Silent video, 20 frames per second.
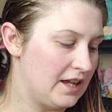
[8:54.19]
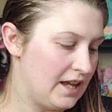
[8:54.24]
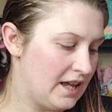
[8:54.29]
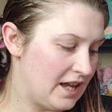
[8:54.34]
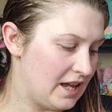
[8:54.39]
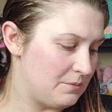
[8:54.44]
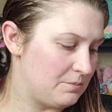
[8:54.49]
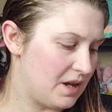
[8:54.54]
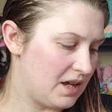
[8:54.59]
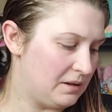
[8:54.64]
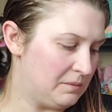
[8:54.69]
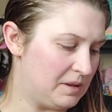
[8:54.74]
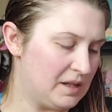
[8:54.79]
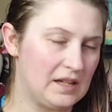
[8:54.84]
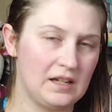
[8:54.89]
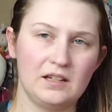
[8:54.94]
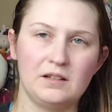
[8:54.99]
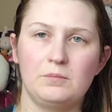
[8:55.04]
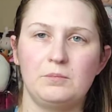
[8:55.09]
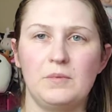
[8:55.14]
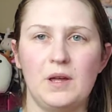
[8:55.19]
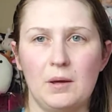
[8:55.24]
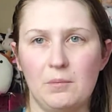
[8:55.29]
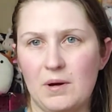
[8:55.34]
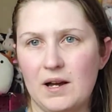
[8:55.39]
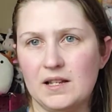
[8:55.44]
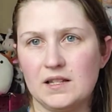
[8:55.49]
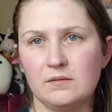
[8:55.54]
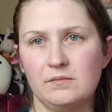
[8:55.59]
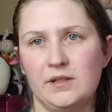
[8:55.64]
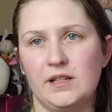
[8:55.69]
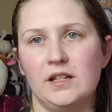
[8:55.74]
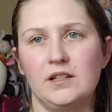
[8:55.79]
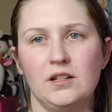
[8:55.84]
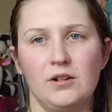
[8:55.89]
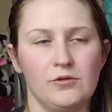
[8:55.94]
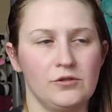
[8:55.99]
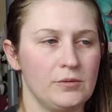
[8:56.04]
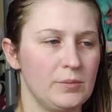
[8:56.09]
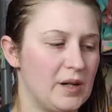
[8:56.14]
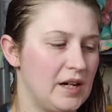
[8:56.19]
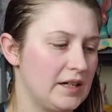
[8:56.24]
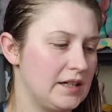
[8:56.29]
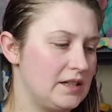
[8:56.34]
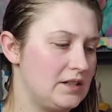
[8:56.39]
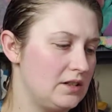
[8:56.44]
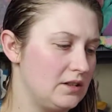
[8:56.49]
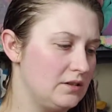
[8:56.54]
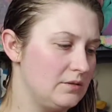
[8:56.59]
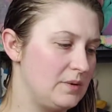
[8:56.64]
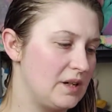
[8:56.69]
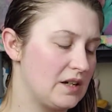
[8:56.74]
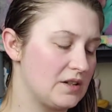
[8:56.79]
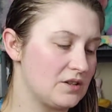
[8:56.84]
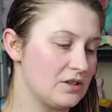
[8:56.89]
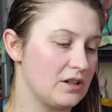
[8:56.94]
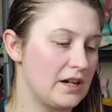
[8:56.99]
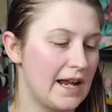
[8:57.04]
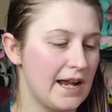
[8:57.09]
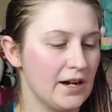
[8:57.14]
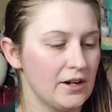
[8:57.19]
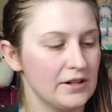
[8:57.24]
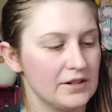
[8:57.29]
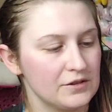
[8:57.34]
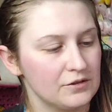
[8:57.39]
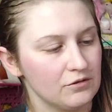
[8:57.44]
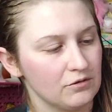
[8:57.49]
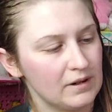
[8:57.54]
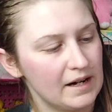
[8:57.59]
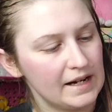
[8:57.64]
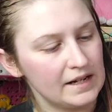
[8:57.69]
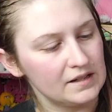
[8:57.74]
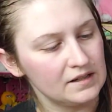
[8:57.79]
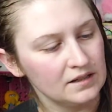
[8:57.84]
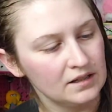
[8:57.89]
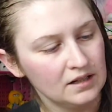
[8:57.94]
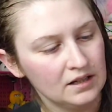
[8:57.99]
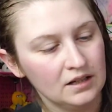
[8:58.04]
and maybe and possibly a donor body too, because her hair is great.